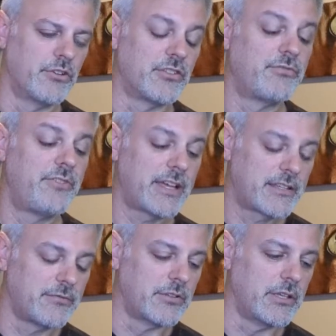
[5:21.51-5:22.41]
which
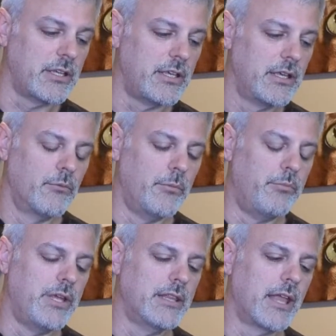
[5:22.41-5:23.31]
effectively would
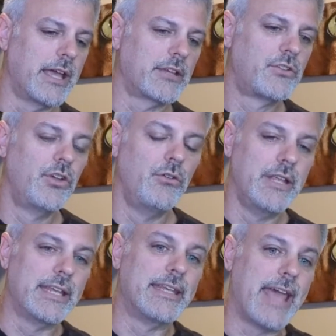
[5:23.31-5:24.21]
be like
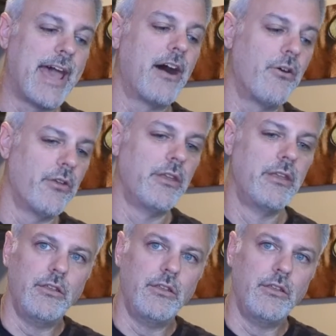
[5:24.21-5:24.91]
tuning down